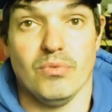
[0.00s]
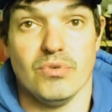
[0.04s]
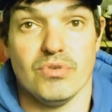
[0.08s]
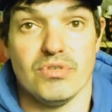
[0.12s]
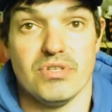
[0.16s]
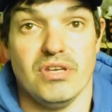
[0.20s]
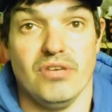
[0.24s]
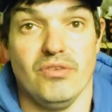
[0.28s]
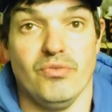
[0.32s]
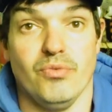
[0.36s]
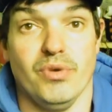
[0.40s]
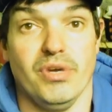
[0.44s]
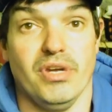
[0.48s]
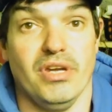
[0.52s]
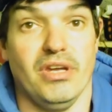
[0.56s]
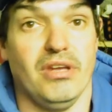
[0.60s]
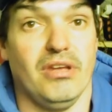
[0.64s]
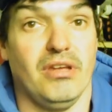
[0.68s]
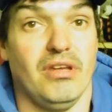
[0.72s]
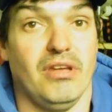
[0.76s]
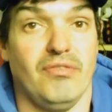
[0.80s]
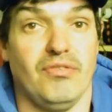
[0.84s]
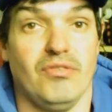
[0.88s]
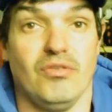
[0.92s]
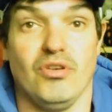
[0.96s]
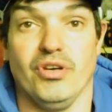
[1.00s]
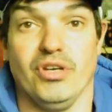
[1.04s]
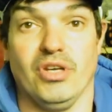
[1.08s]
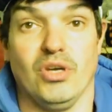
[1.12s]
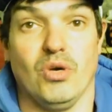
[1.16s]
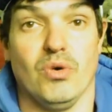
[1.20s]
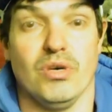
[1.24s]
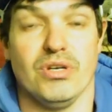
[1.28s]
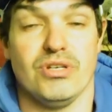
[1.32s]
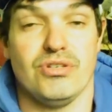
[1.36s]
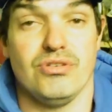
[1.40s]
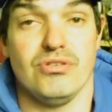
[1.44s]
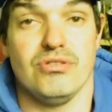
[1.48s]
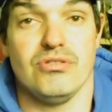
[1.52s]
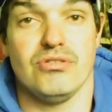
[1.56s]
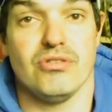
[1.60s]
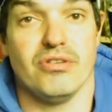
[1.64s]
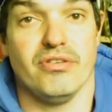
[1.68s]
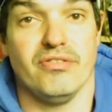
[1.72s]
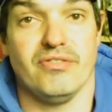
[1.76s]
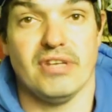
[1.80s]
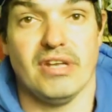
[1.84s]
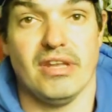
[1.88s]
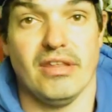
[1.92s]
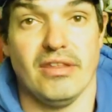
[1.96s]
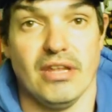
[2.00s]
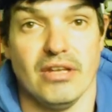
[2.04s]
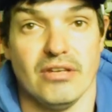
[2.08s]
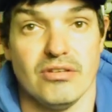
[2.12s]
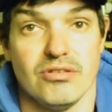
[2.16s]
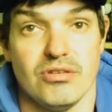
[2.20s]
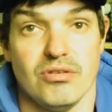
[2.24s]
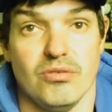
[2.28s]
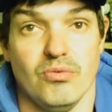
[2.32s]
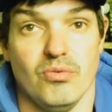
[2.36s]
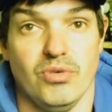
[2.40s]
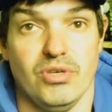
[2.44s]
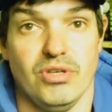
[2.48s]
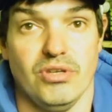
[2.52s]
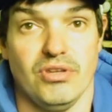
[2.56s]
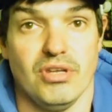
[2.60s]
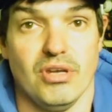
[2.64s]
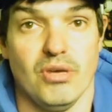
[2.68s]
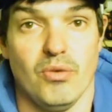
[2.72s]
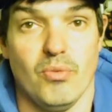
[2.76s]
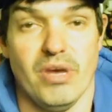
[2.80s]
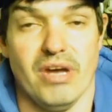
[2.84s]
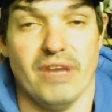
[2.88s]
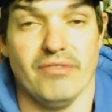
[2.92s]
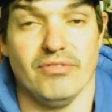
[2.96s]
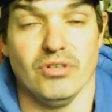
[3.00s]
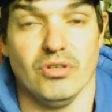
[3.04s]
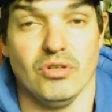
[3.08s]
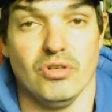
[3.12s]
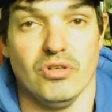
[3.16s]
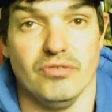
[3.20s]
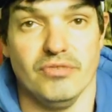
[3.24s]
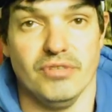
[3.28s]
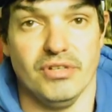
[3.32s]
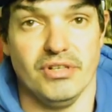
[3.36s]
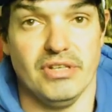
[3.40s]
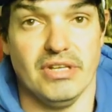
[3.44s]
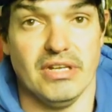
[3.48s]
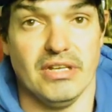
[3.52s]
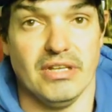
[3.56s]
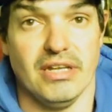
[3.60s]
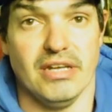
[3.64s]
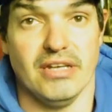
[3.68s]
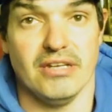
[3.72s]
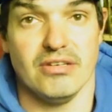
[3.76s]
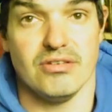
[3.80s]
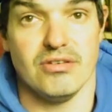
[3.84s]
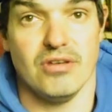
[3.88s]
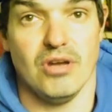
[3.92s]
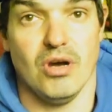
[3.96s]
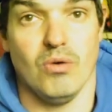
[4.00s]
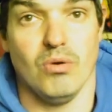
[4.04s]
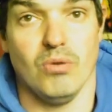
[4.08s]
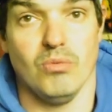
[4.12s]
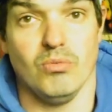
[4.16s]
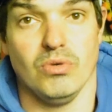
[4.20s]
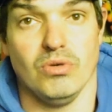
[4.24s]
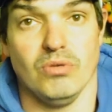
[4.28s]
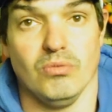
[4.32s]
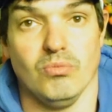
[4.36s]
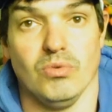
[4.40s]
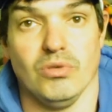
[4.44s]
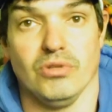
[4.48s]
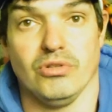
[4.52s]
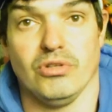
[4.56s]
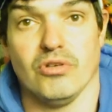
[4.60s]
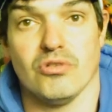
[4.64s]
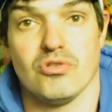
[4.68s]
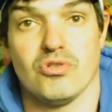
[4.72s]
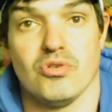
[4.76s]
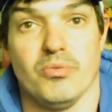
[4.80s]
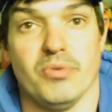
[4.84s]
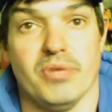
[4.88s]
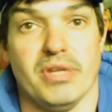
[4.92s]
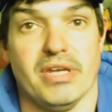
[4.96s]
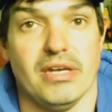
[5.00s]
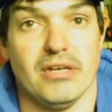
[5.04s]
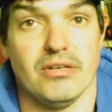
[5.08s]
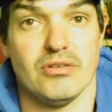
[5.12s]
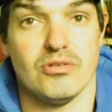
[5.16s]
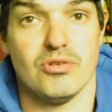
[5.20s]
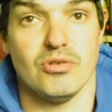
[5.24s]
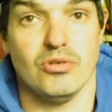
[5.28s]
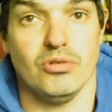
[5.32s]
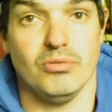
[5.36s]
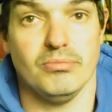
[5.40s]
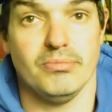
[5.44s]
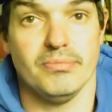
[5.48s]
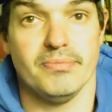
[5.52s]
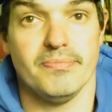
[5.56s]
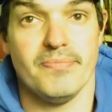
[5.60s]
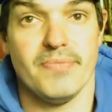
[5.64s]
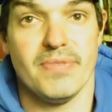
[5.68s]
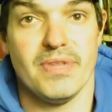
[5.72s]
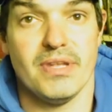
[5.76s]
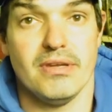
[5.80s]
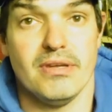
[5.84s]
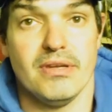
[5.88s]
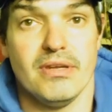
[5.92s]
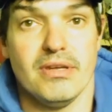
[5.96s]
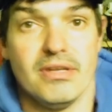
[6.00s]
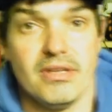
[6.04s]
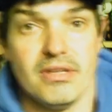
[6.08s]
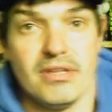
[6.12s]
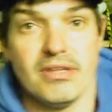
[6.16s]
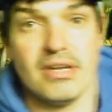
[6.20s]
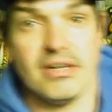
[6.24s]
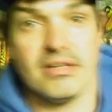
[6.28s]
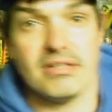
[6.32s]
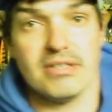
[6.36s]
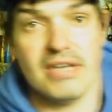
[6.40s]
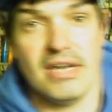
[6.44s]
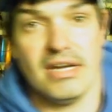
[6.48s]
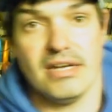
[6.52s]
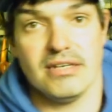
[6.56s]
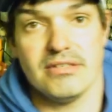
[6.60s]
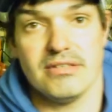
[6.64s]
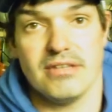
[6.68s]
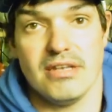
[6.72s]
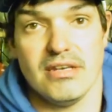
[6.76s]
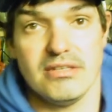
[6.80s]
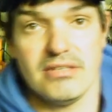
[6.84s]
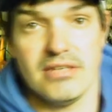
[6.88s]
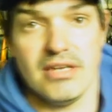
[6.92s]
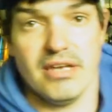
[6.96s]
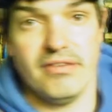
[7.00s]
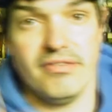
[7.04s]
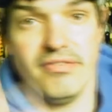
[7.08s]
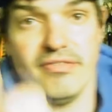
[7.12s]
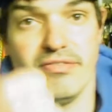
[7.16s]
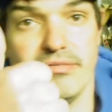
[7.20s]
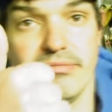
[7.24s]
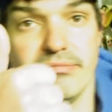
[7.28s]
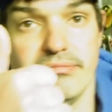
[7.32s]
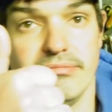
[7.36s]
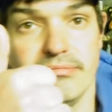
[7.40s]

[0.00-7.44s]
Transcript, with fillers: we'll see if we if you've got any questions or anything else that you think we haven't covered then let us know and we'll, we'll knock something else up thanks guys stay safe